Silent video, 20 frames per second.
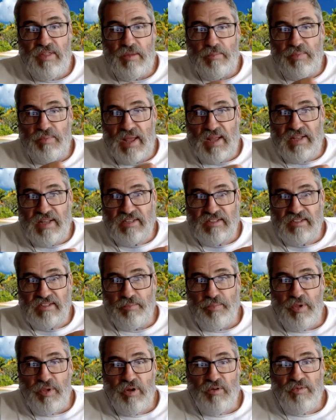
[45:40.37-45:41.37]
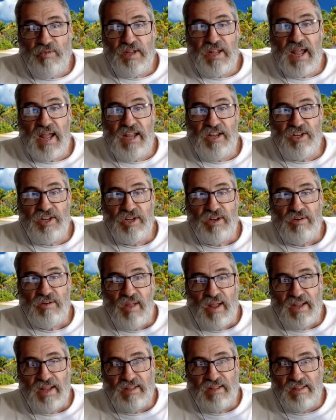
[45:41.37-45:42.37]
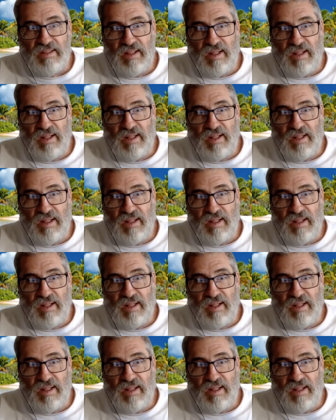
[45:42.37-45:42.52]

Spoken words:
places of purification, like